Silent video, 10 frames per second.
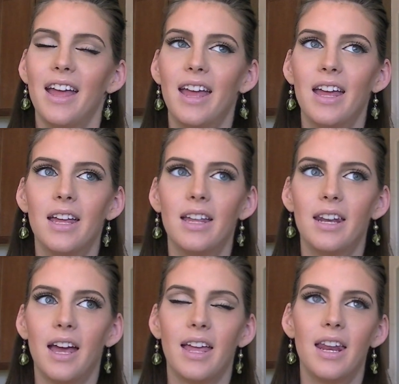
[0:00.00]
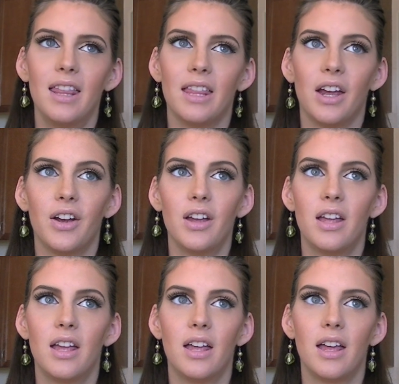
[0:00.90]
And I get in there,
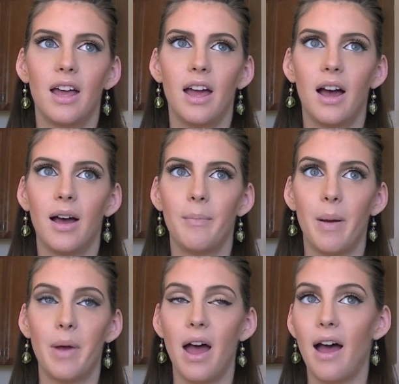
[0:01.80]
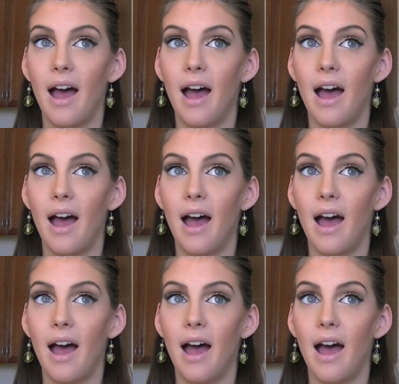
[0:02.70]
I